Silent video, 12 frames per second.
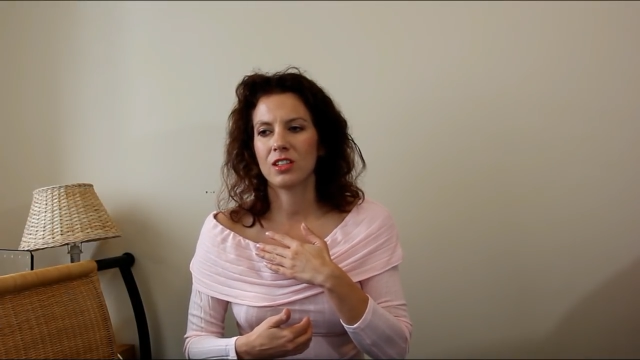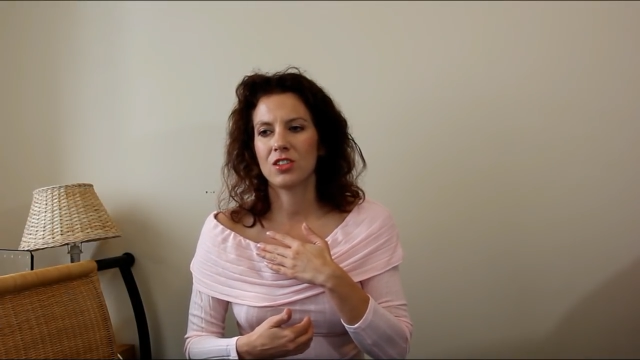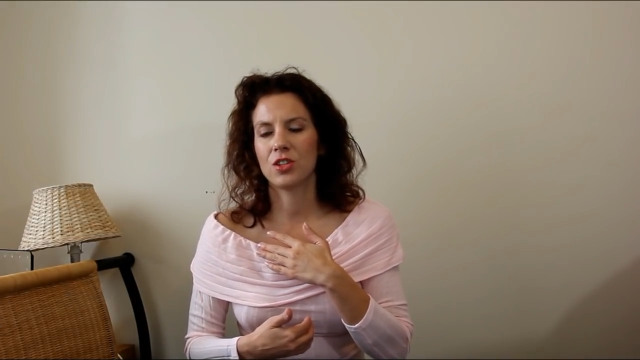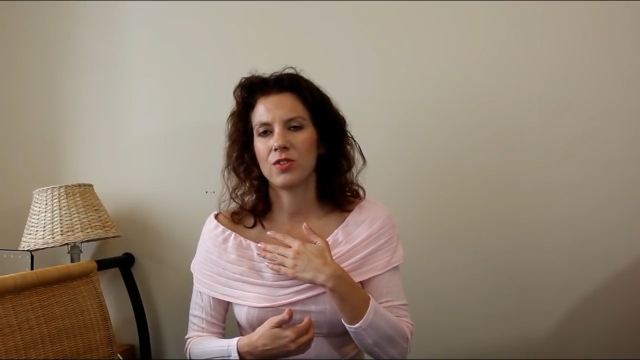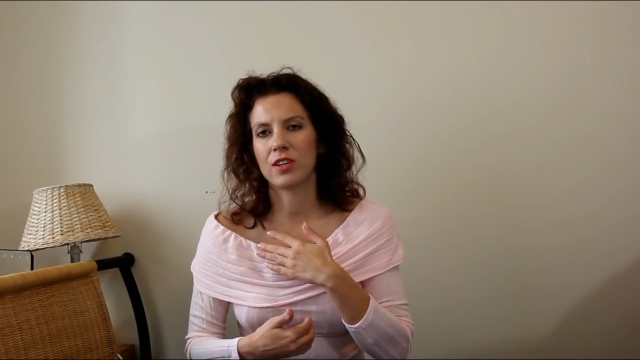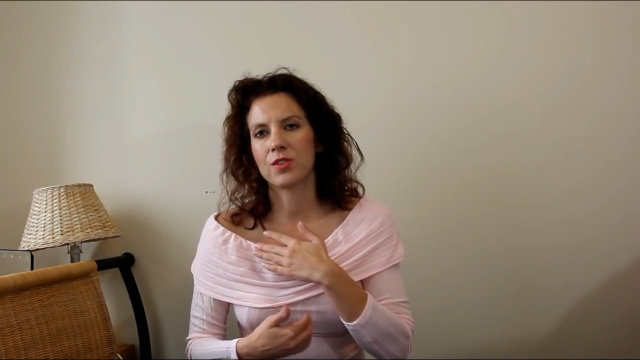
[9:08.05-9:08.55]

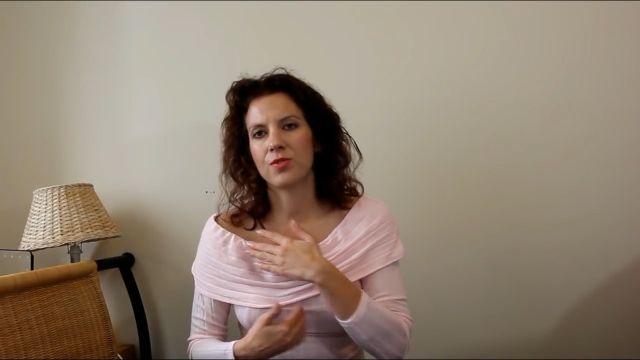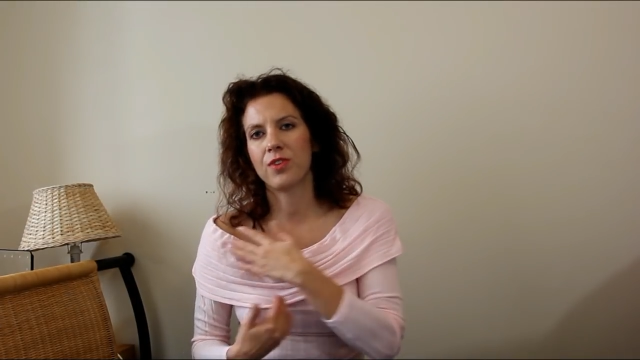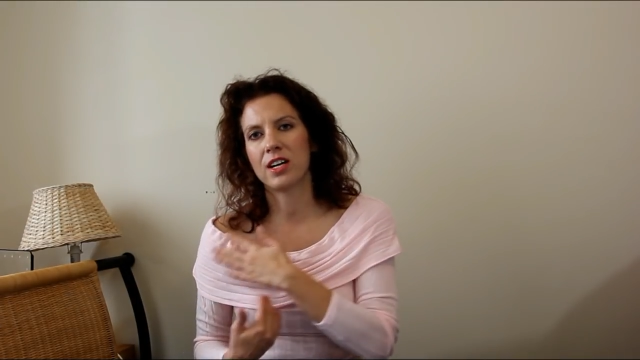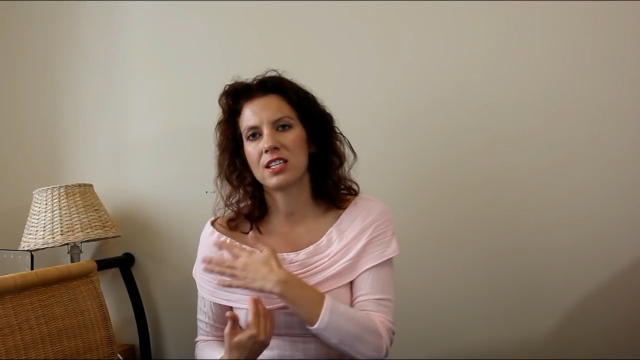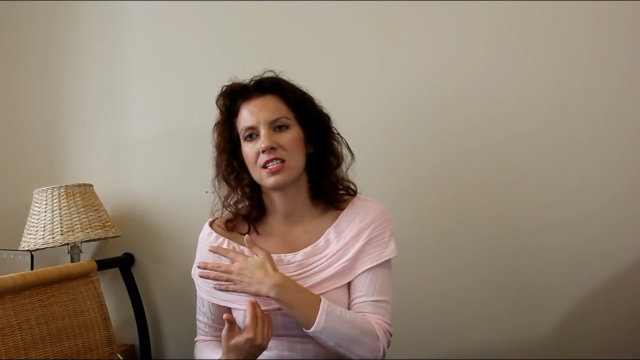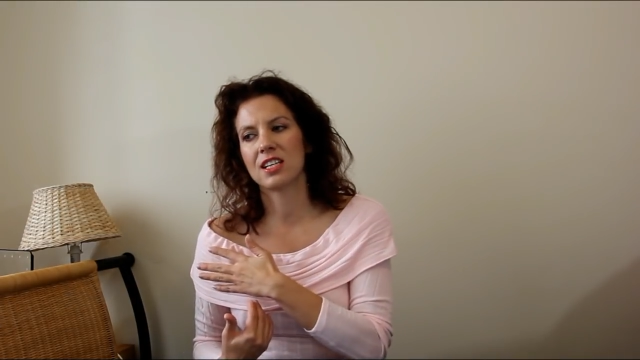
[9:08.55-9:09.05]
she was
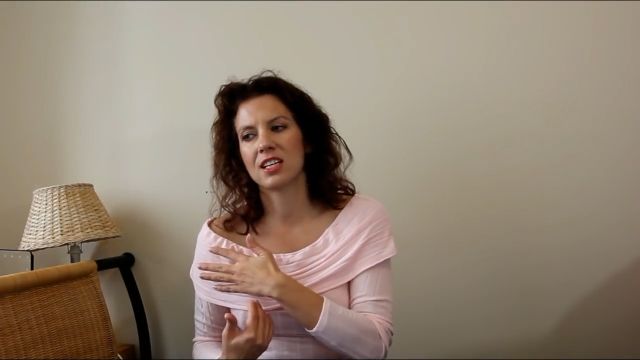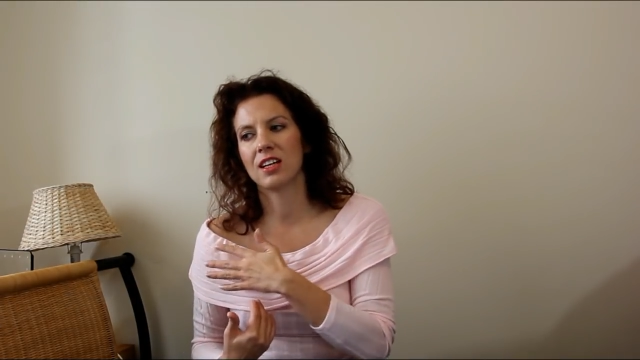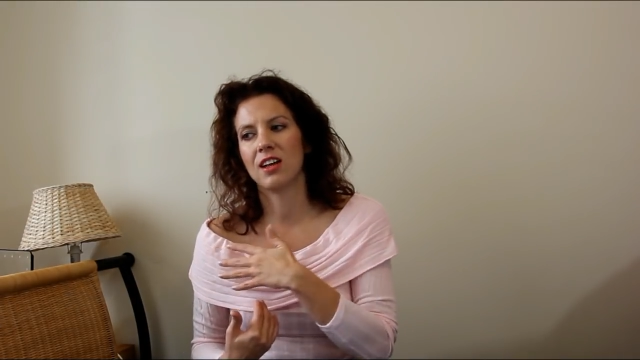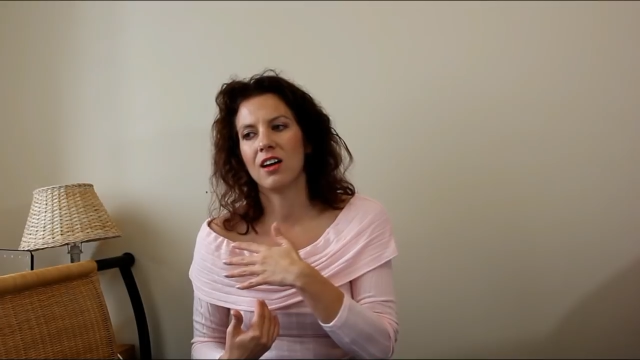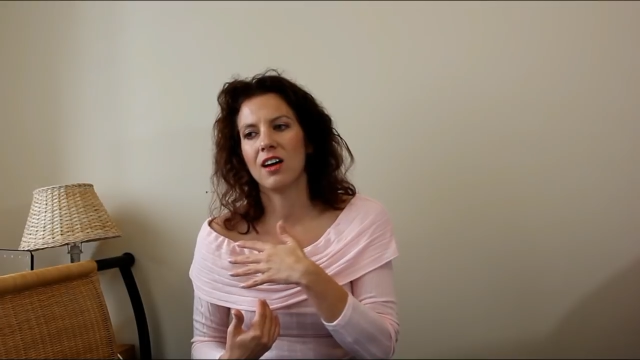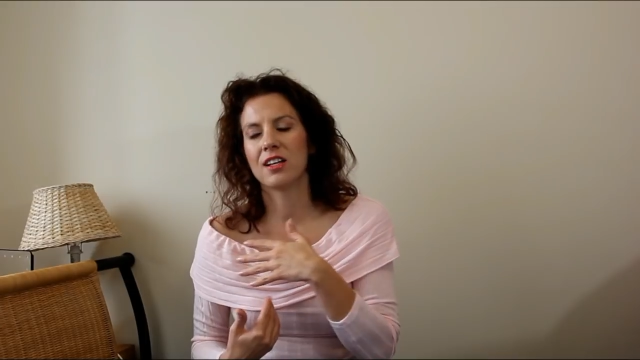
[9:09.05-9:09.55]
fussing a
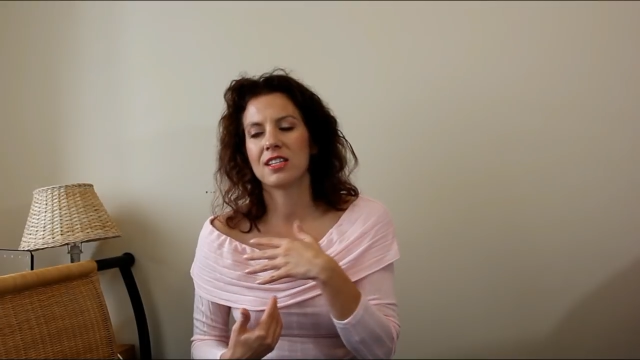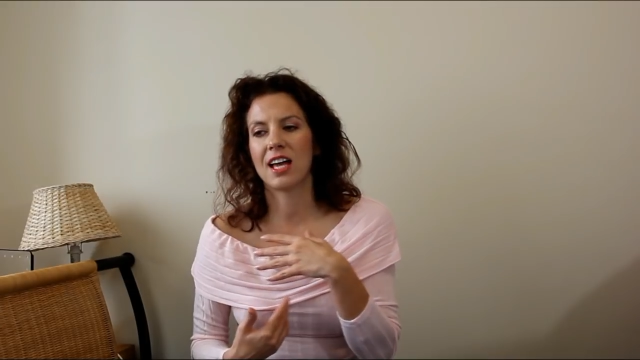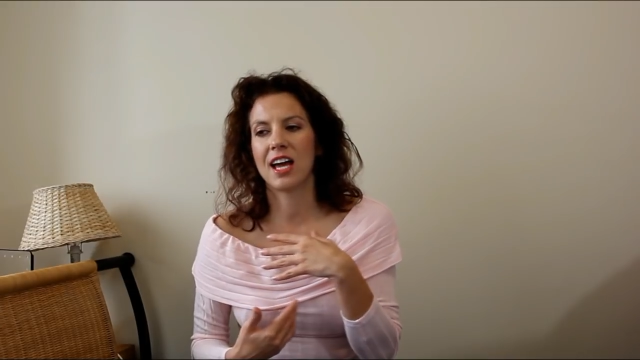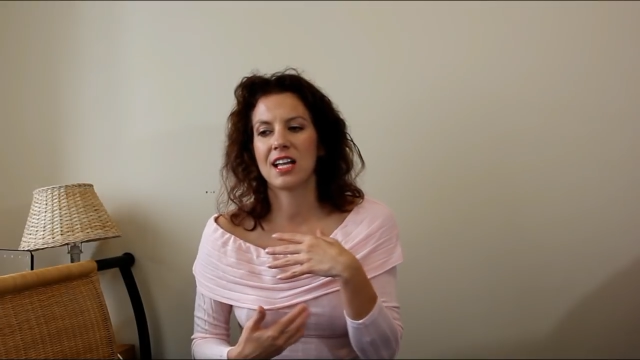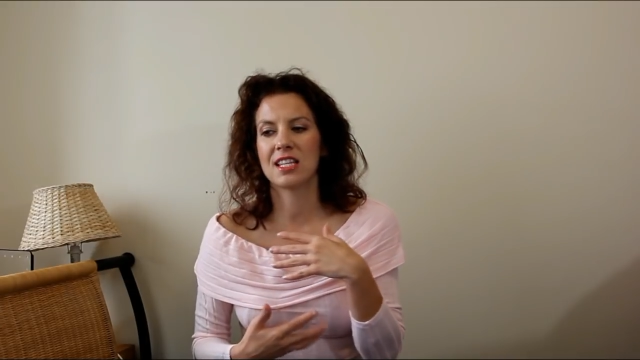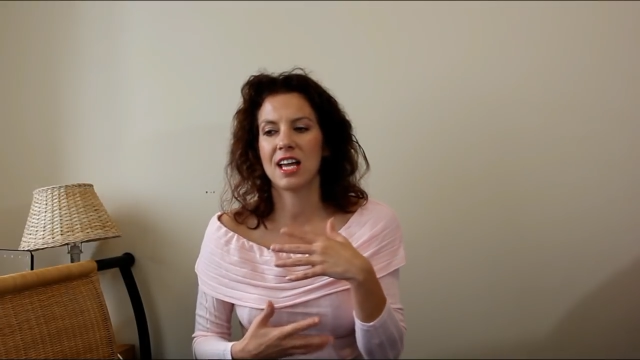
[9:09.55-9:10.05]
lot,
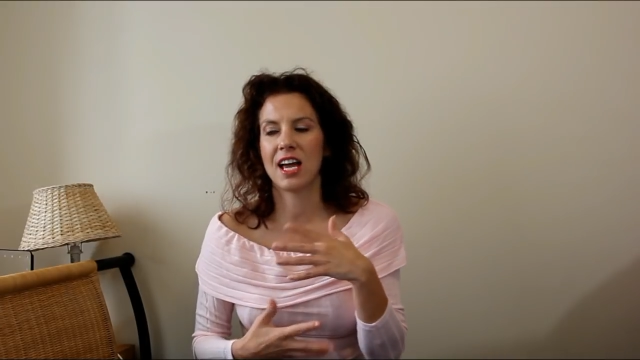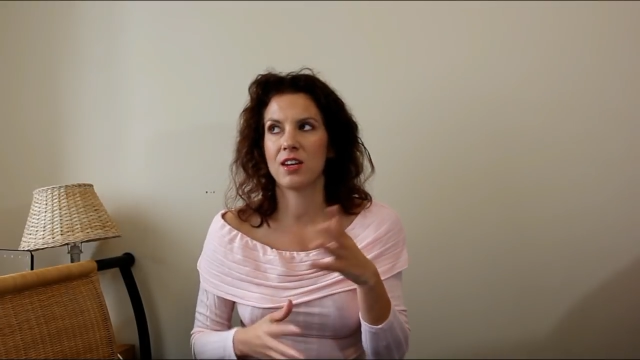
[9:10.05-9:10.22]
and then